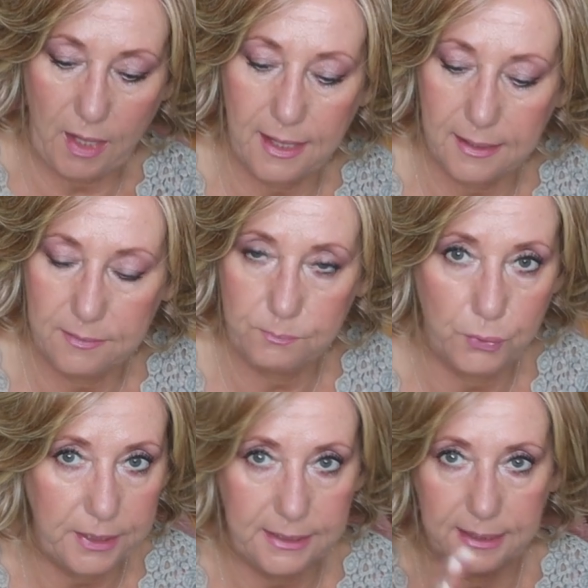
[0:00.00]
I
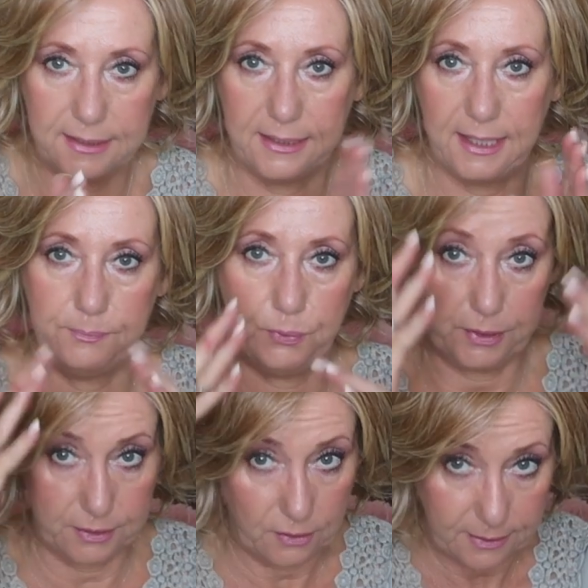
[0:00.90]
put it in and I
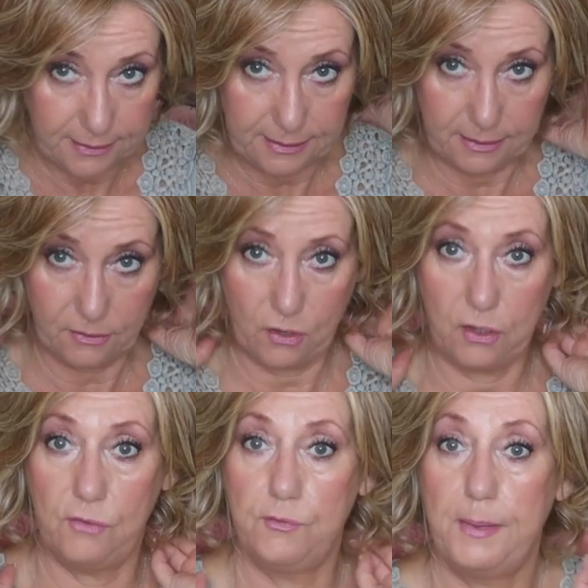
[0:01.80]
put it
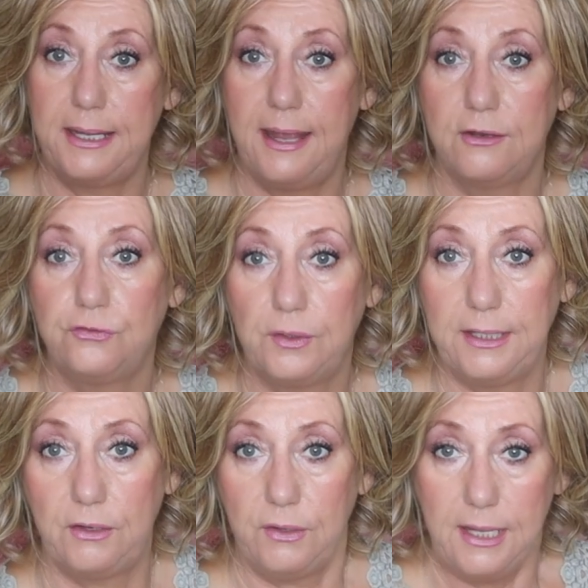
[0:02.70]
all over my natural
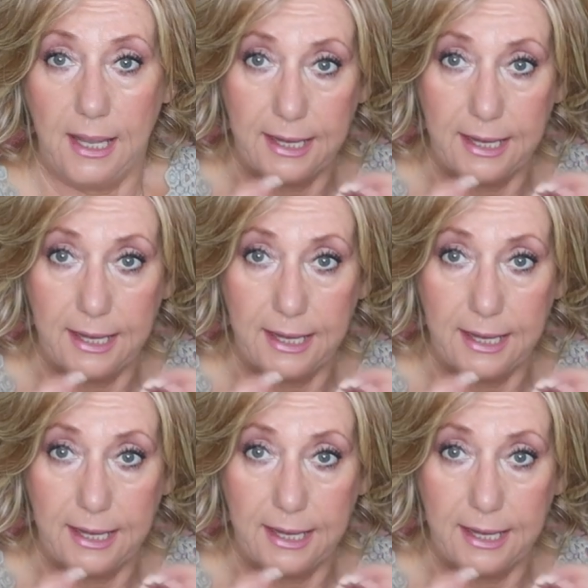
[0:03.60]
hair.